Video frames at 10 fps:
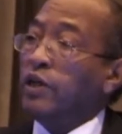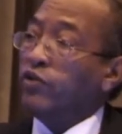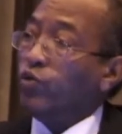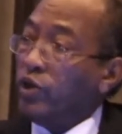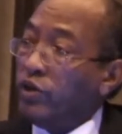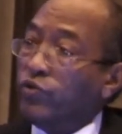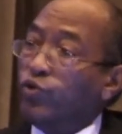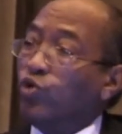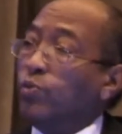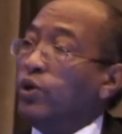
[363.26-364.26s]
it's where it's
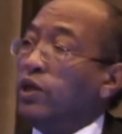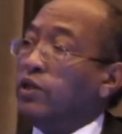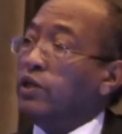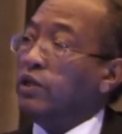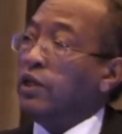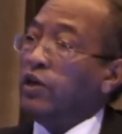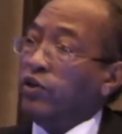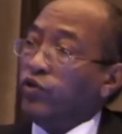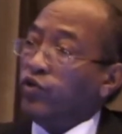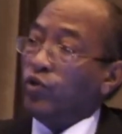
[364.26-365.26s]
disseminated.
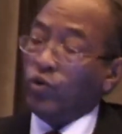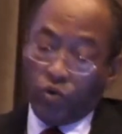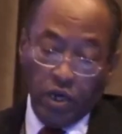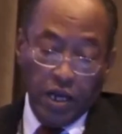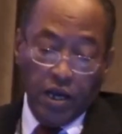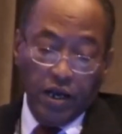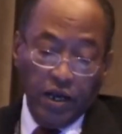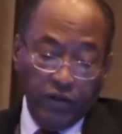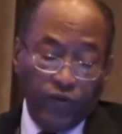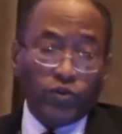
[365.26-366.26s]
So
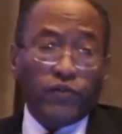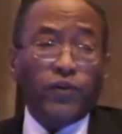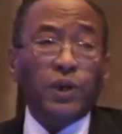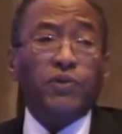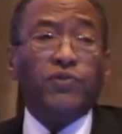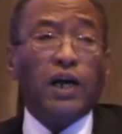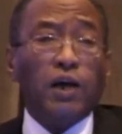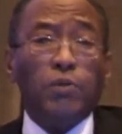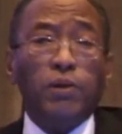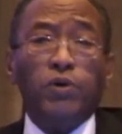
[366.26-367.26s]
for the first
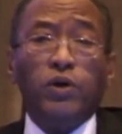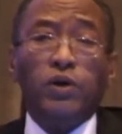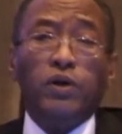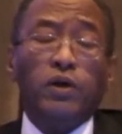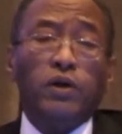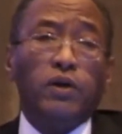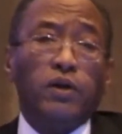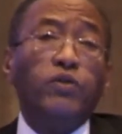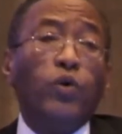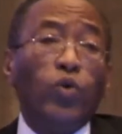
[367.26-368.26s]
time maybe
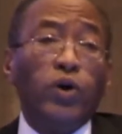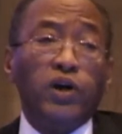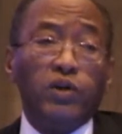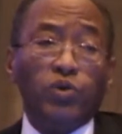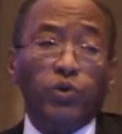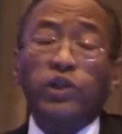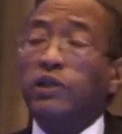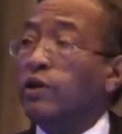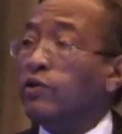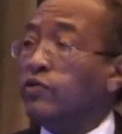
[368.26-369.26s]
in the world, we
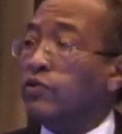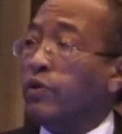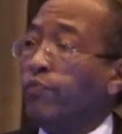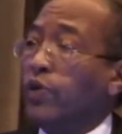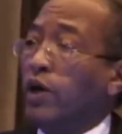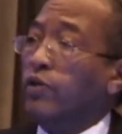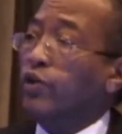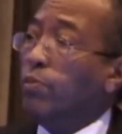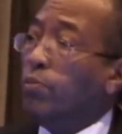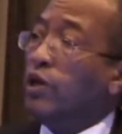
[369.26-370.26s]
witness
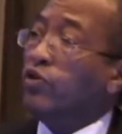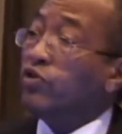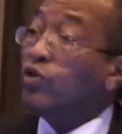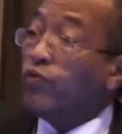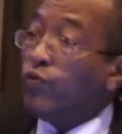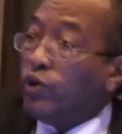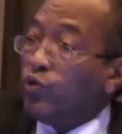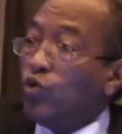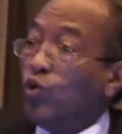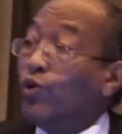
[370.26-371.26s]
the emergence of what
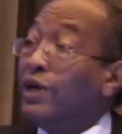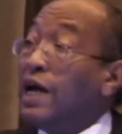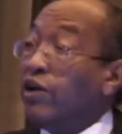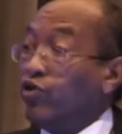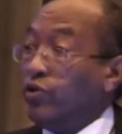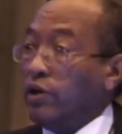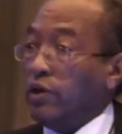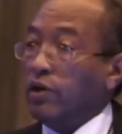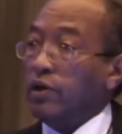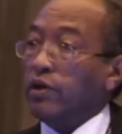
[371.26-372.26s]
we call national
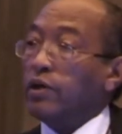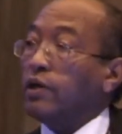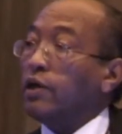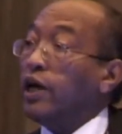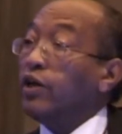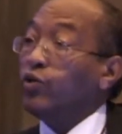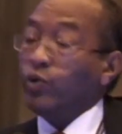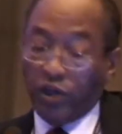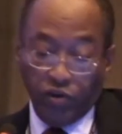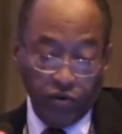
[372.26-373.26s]
higher
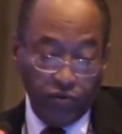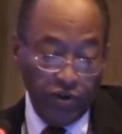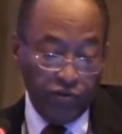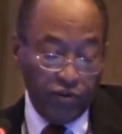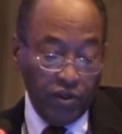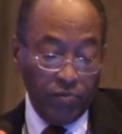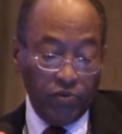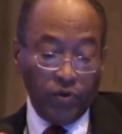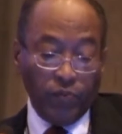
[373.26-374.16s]
education systems.